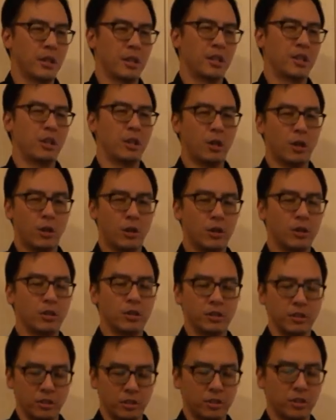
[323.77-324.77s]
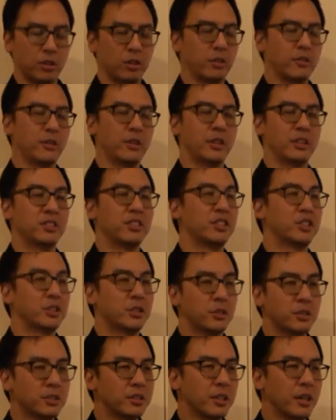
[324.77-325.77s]
long, sort of a
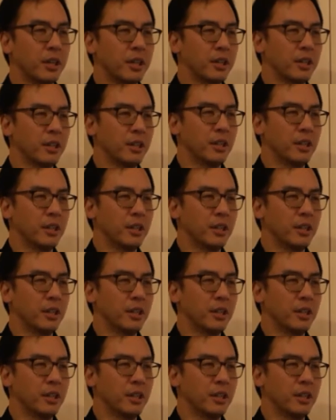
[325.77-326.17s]
surgical site.